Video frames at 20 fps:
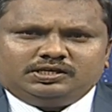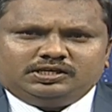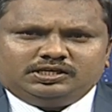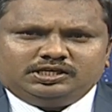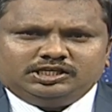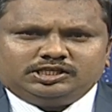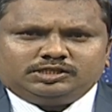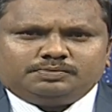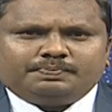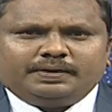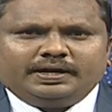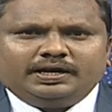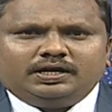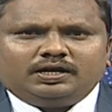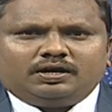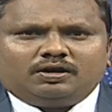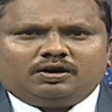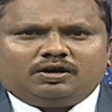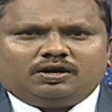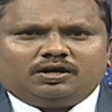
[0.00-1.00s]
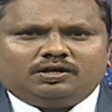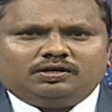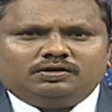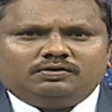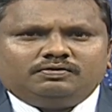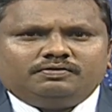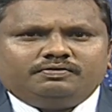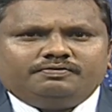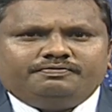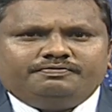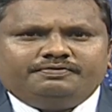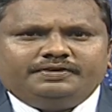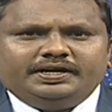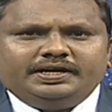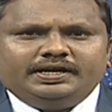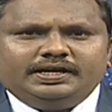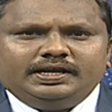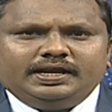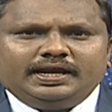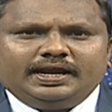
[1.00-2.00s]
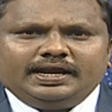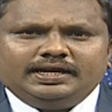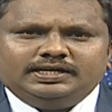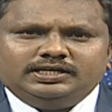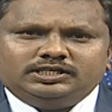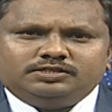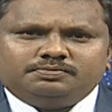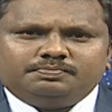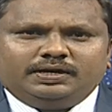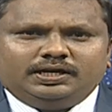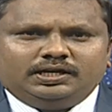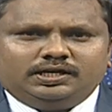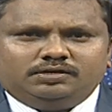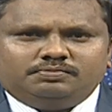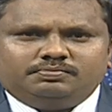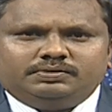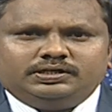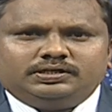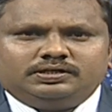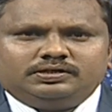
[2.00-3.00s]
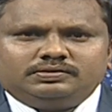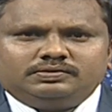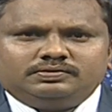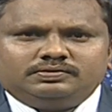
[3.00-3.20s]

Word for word: is spent on feed and its management.